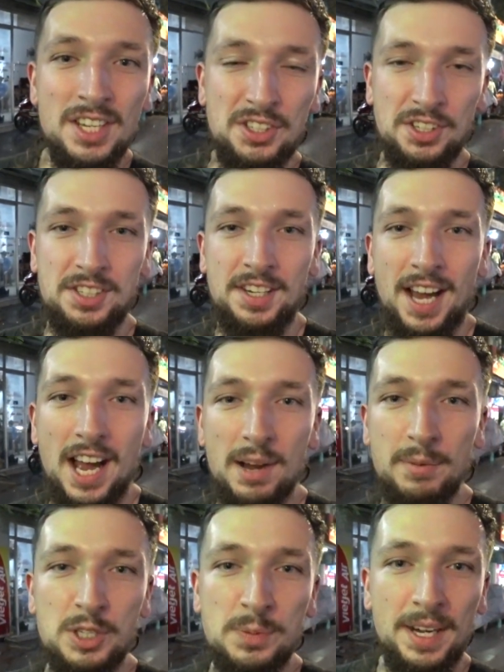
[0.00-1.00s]
So tonight
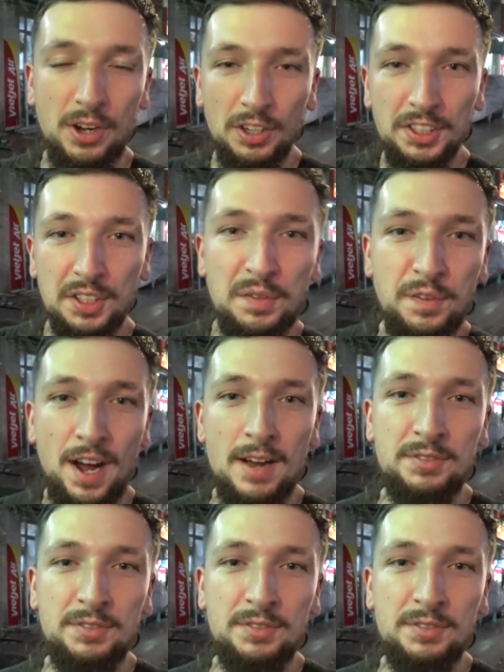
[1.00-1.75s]
we spent under $5,